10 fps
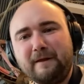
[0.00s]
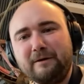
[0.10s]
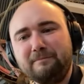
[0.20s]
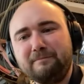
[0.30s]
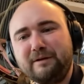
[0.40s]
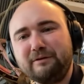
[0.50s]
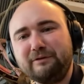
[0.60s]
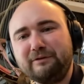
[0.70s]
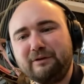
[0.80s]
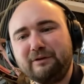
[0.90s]
uh,
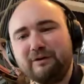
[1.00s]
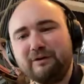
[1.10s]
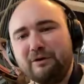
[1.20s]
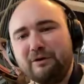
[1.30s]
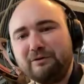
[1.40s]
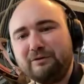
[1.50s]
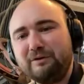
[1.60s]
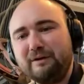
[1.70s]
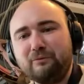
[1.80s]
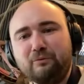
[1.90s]
because
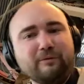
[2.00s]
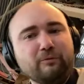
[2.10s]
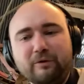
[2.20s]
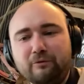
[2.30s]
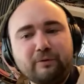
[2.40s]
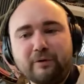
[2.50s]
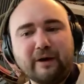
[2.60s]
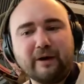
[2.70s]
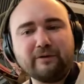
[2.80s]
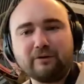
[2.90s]
we, we, we
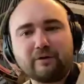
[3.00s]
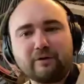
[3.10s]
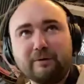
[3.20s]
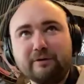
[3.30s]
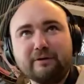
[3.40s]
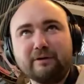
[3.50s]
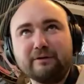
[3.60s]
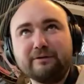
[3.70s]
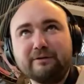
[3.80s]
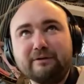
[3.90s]
write the grape on the,
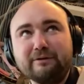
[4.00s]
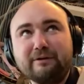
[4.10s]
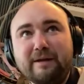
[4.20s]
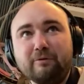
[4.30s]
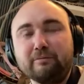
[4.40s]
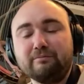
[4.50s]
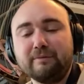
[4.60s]
on the, on the label.